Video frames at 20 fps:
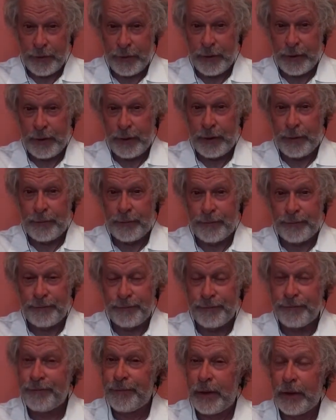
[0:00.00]
um,
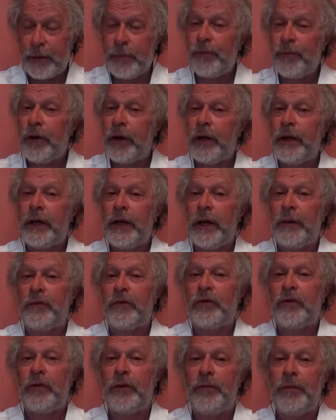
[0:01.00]
better brain
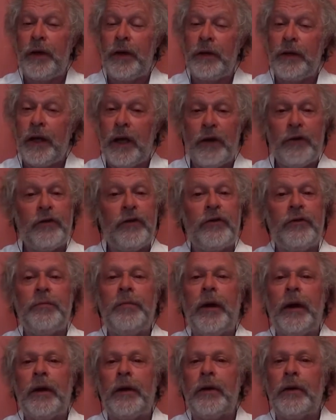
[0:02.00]
chemistry. Meditation's
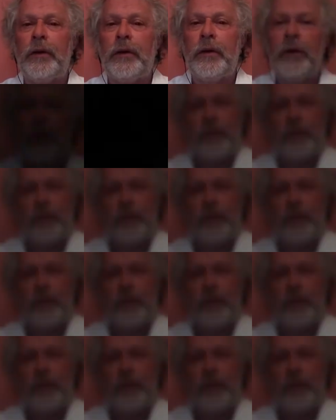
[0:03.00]
better.